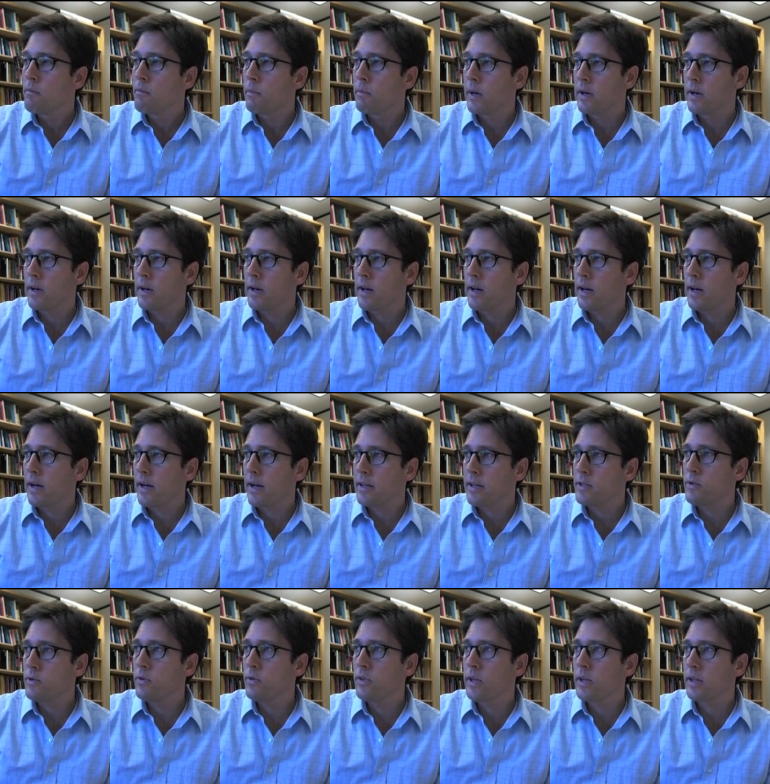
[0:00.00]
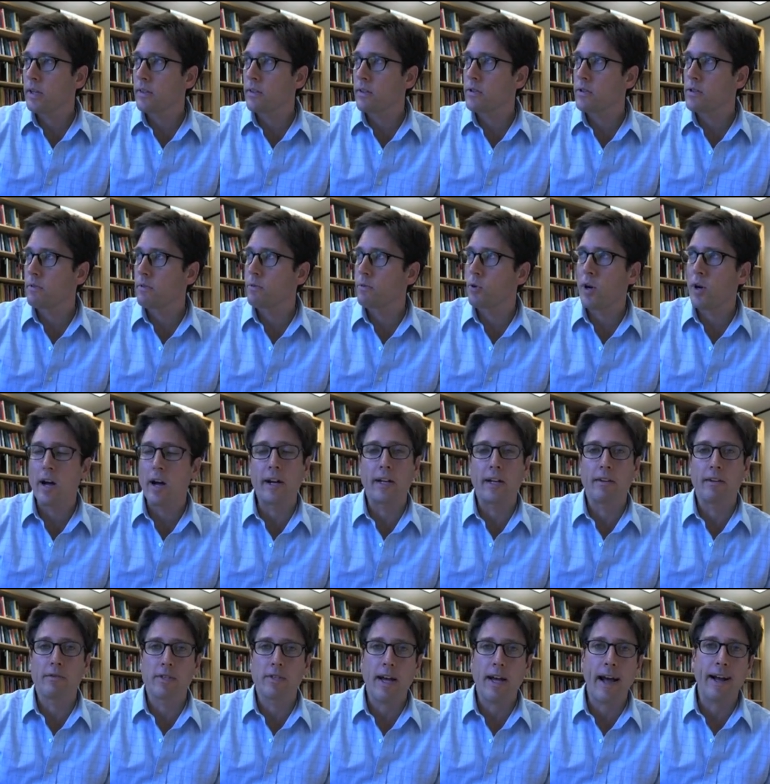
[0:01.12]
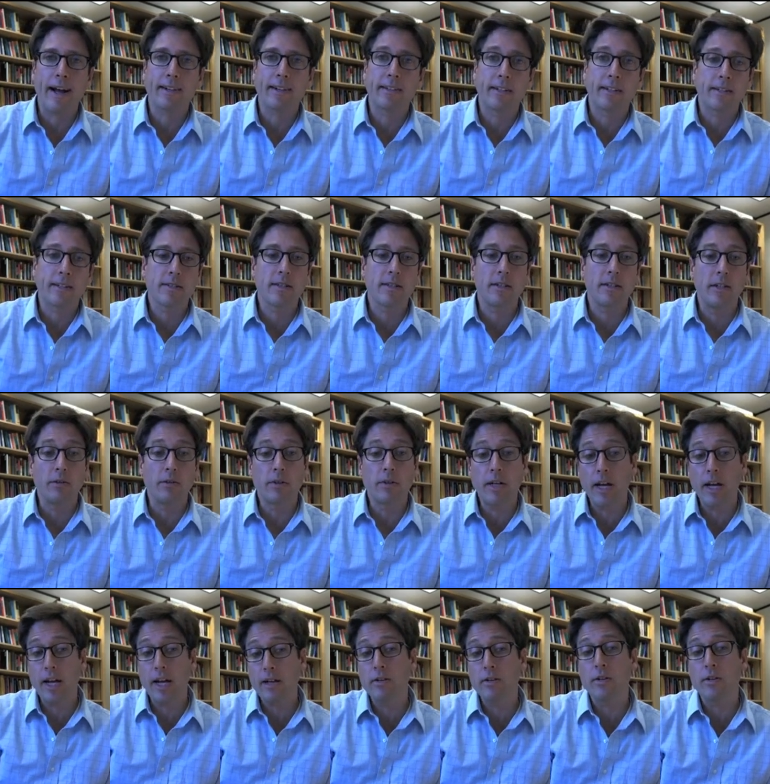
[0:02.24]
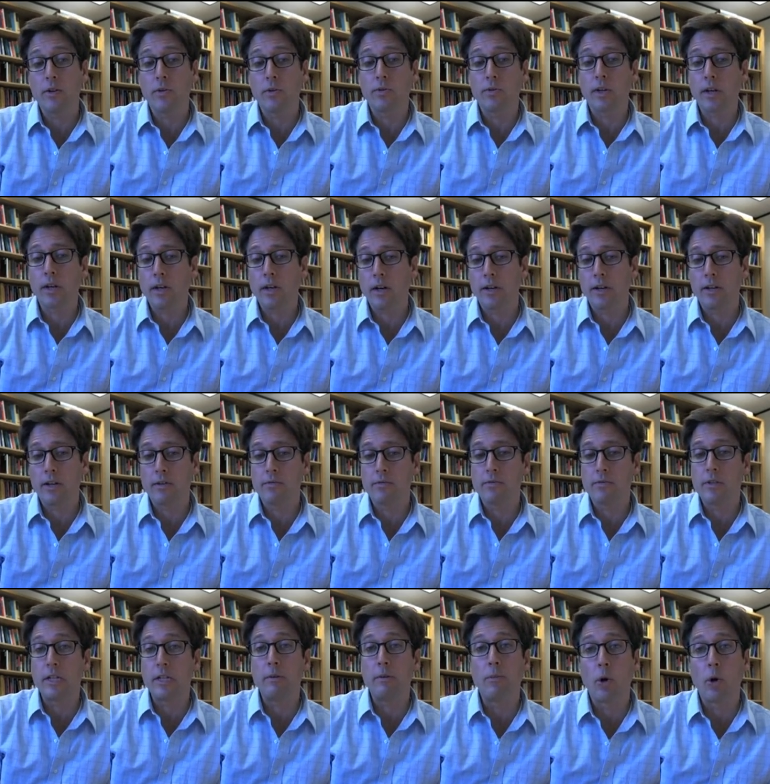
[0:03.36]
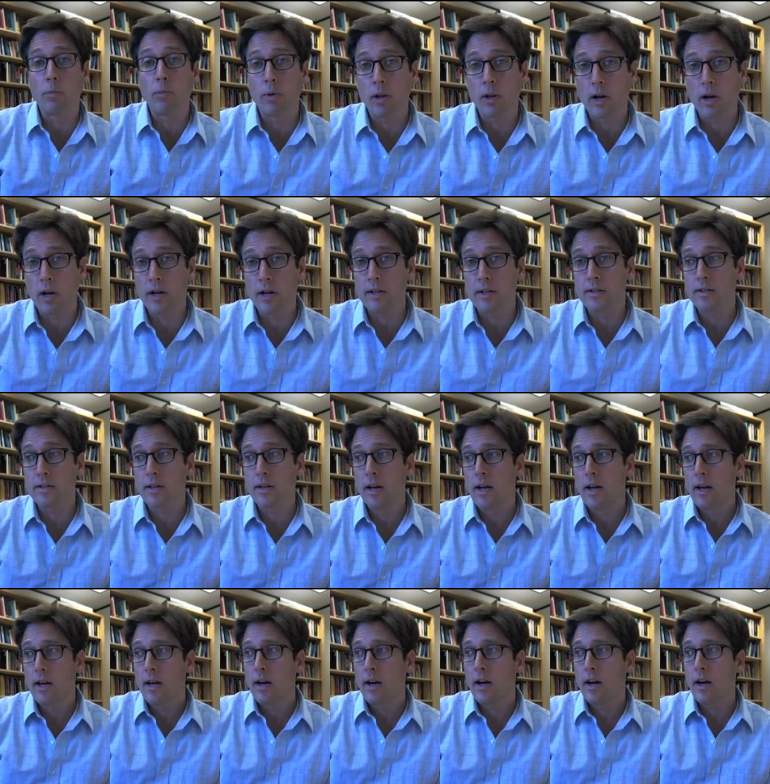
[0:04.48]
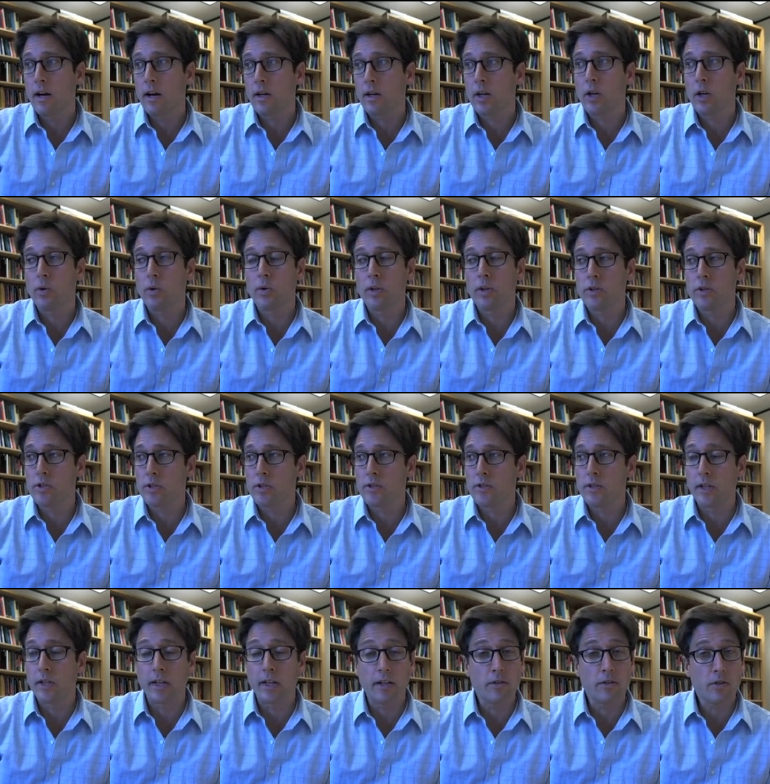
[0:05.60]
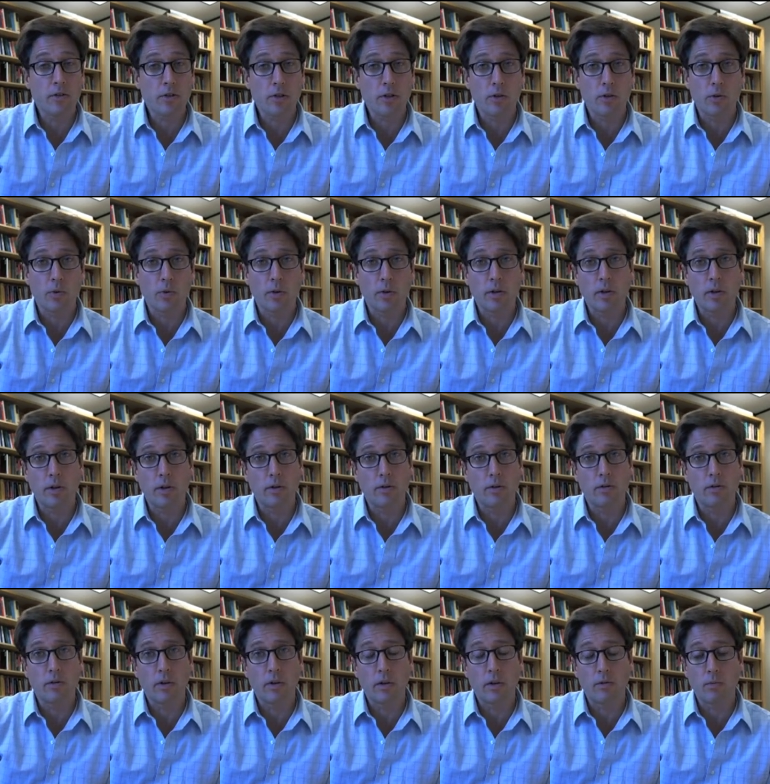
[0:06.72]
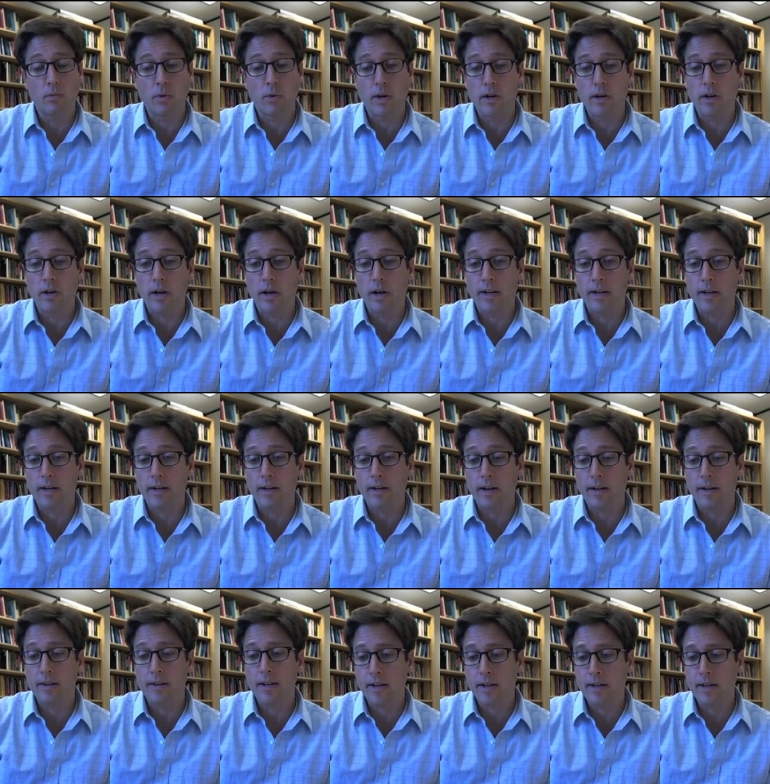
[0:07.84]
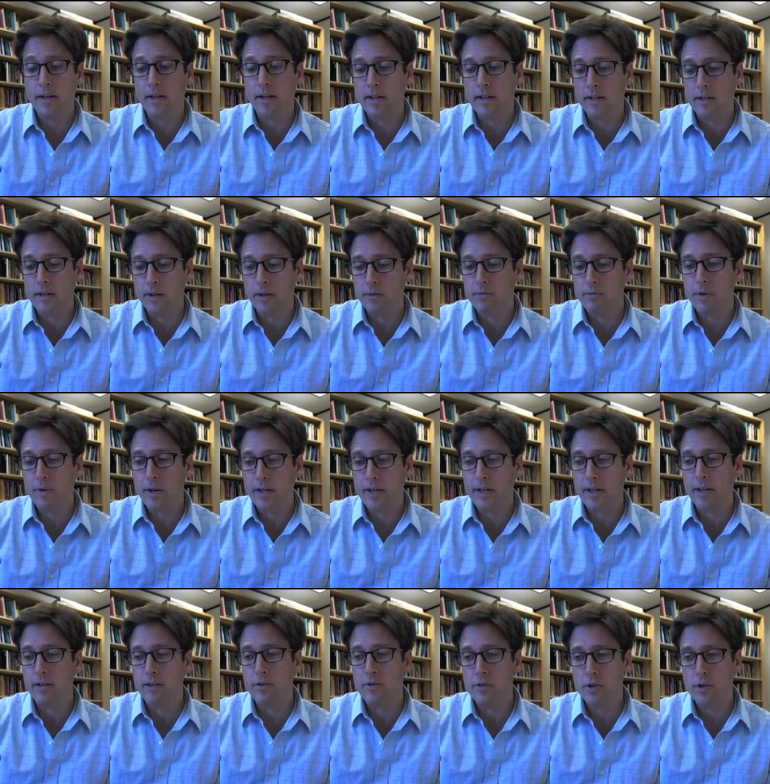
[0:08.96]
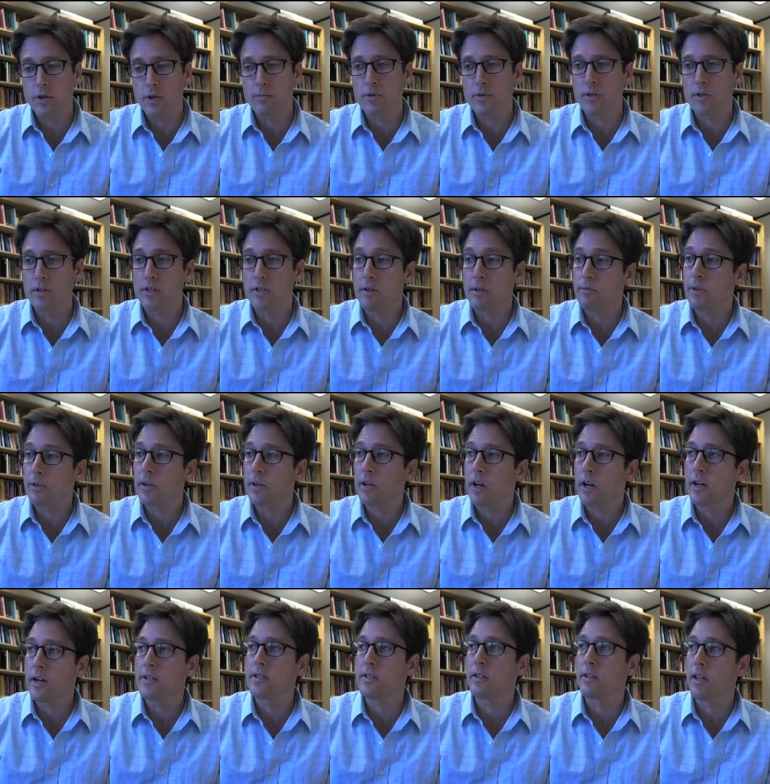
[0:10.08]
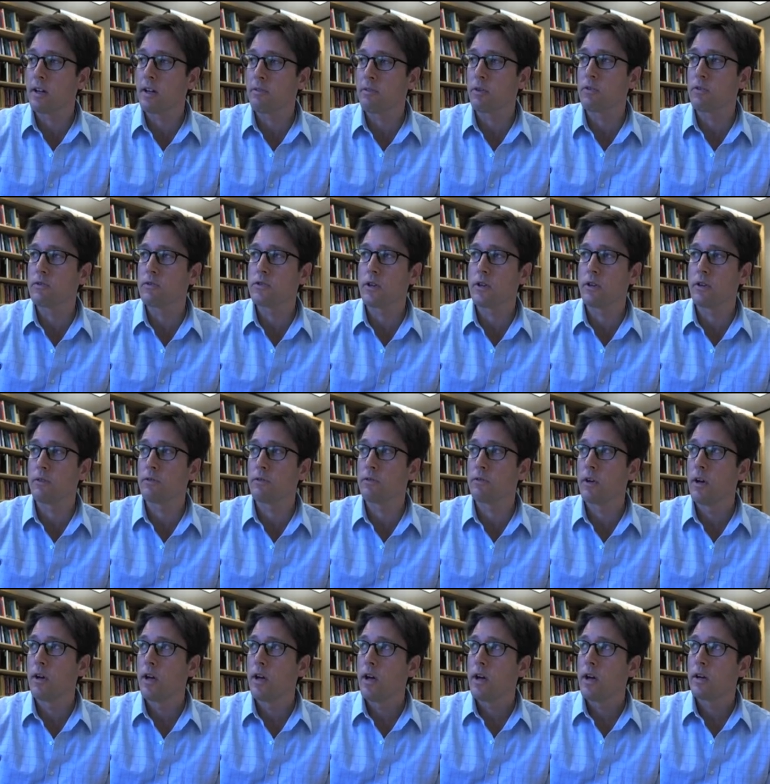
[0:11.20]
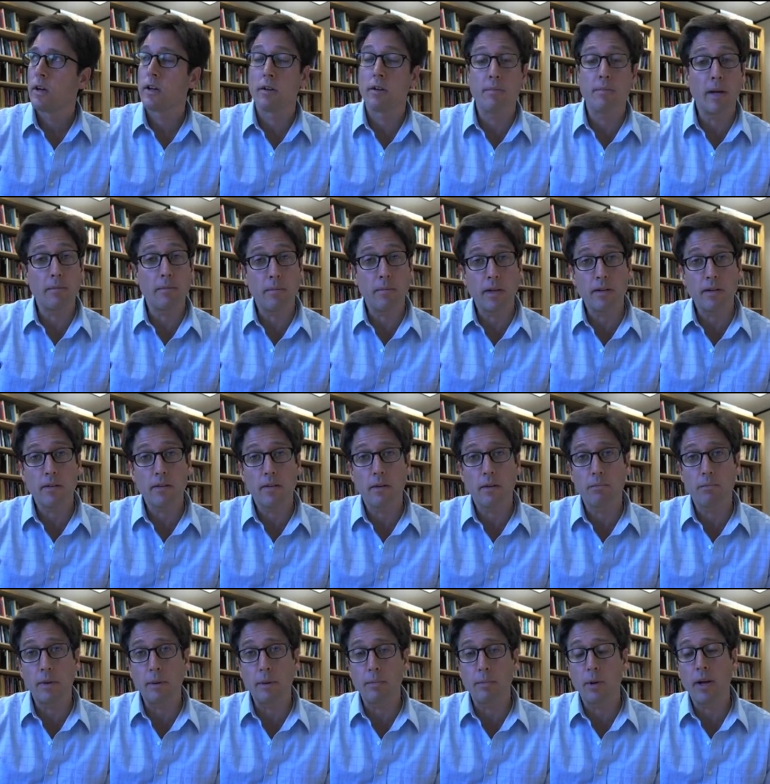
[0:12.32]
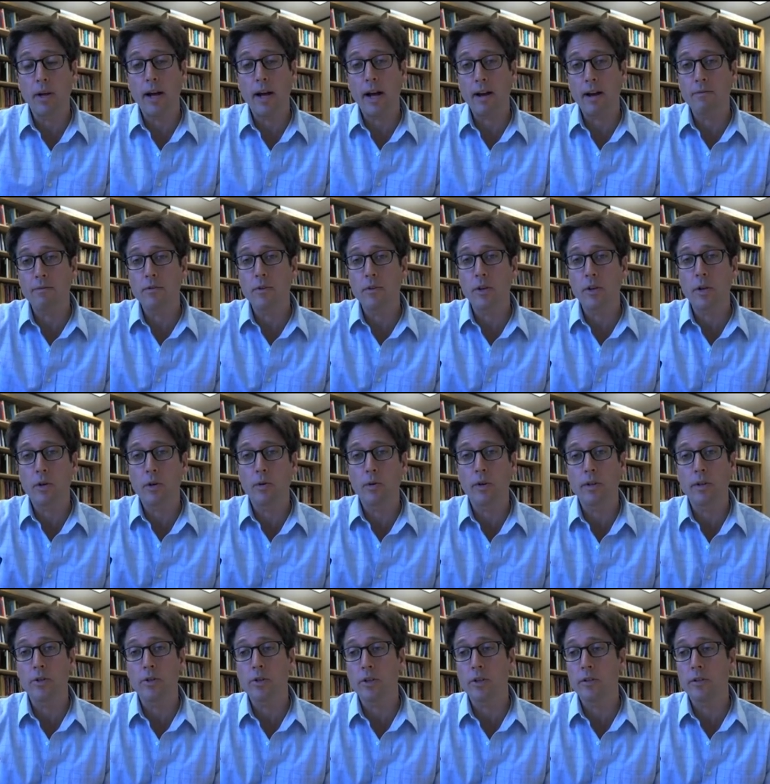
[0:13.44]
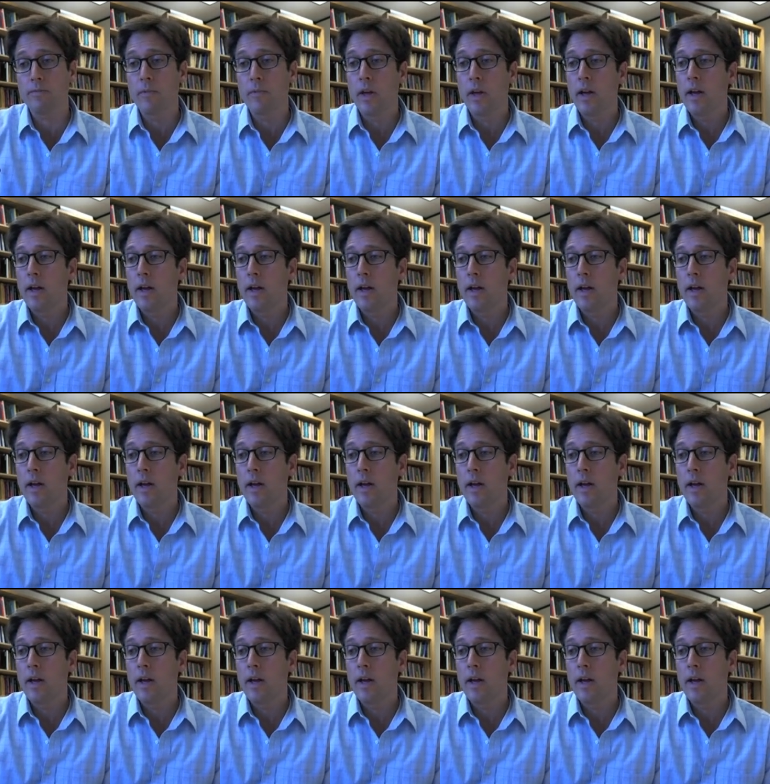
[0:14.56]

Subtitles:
But I do think there's a variety of tactics that you can do to kind of demobilize coalitions against you and whatnot. And I think you'll find that in terms of the different kinds of levels of commitment that people have to the coalition,